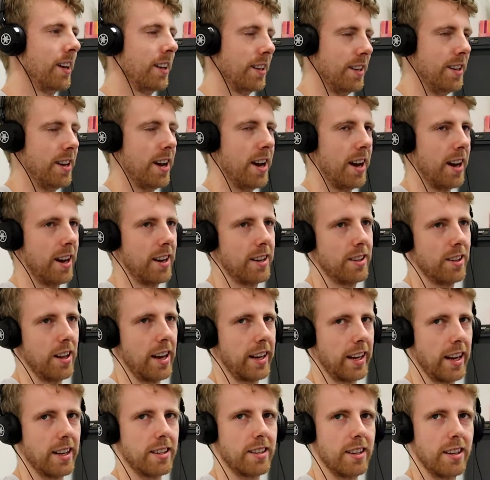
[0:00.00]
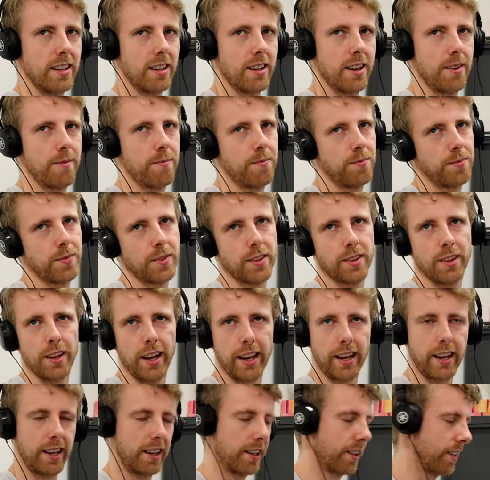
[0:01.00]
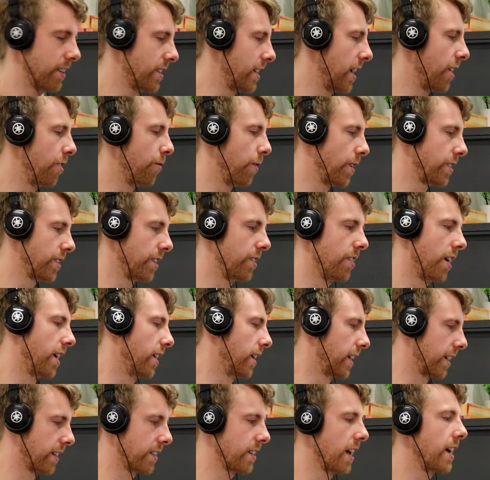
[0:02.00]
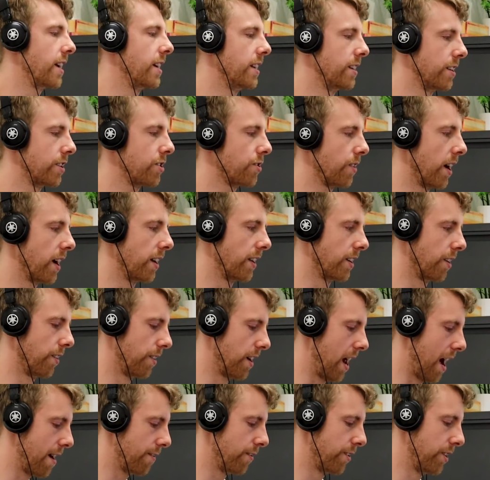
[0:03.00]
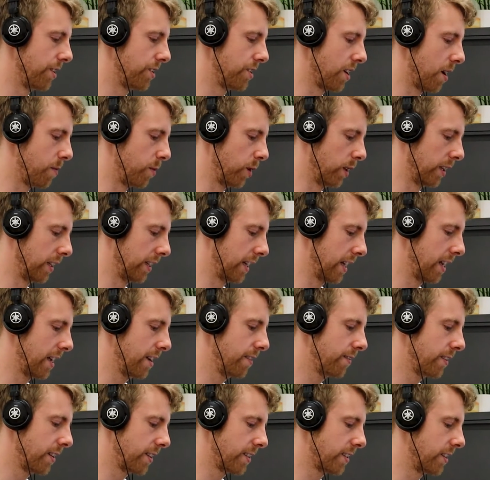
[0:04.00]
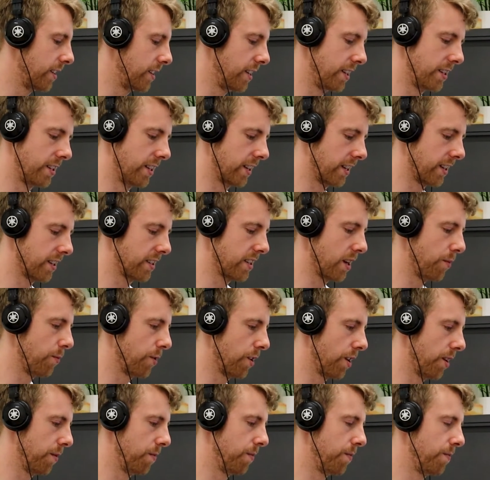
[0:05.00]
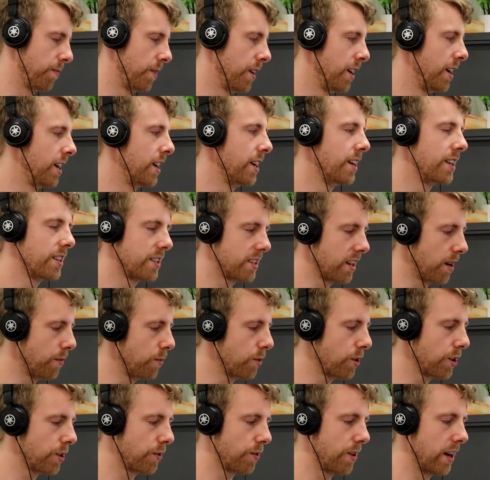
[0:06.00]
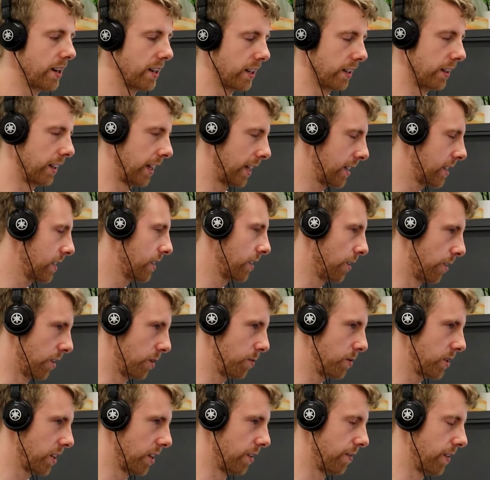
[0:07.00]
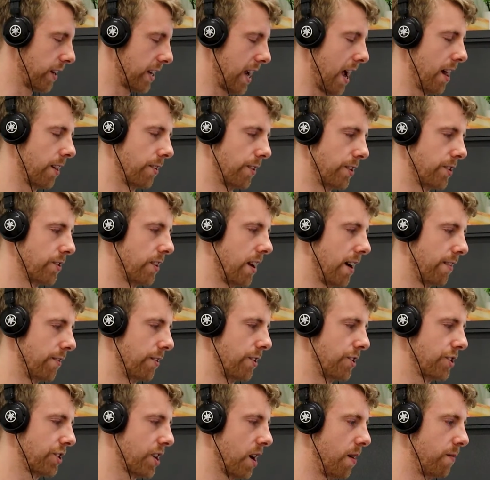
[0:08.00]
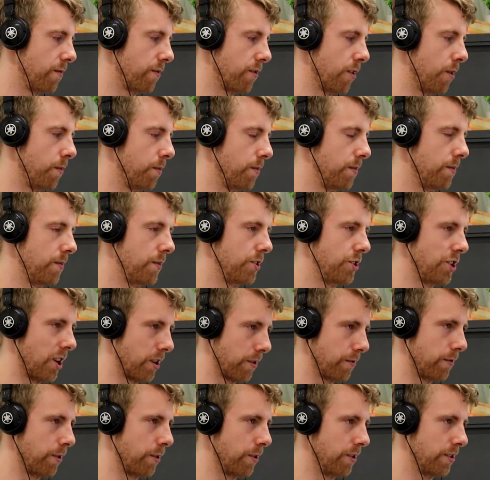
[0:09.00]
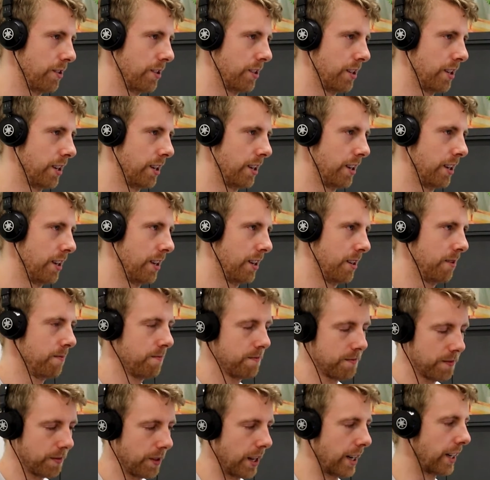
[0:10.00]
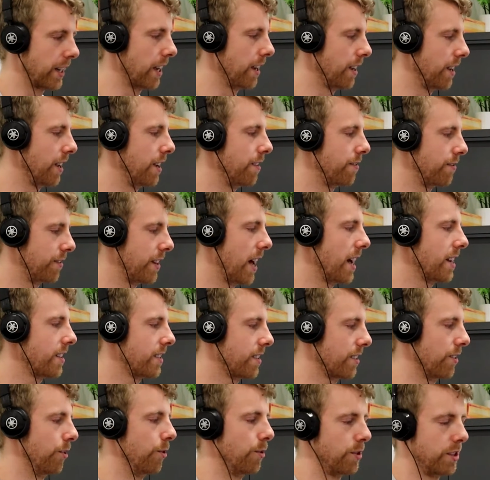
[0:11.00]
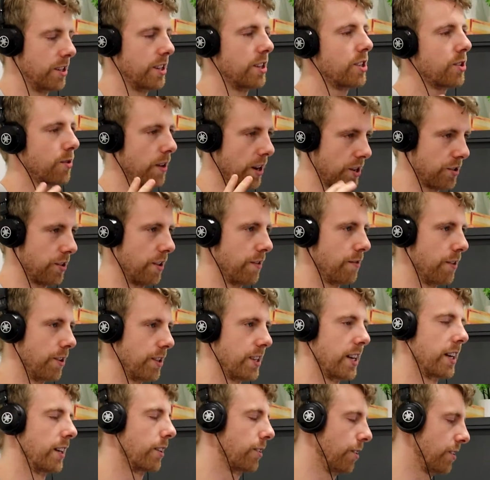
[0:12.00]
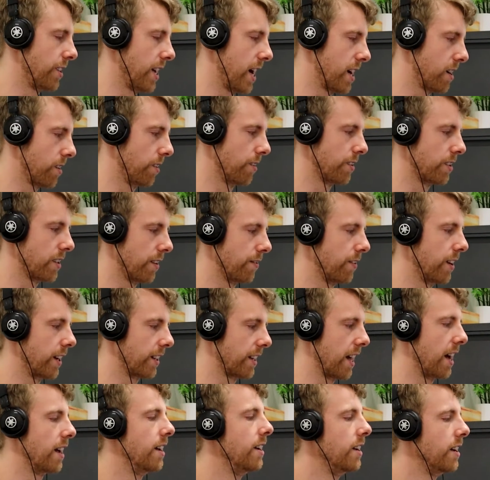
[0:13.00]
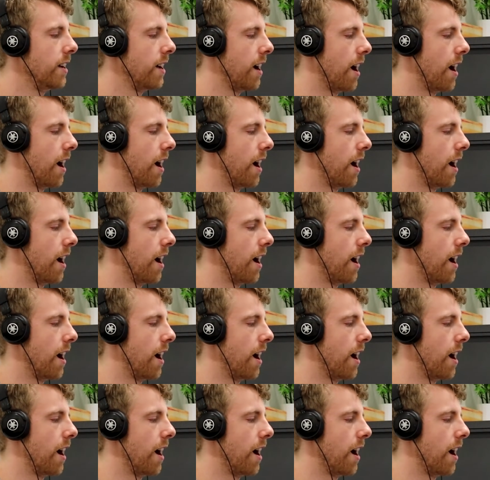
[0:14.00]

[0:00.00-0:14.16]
Yeah, like it's like standard Western diet. Like say in Australia, on average, I believe the statistic is somewhere around at least 30% of our calories on average come from junk foods. Like if that's, or discretionary foods, that includes alcohol and stuff like that.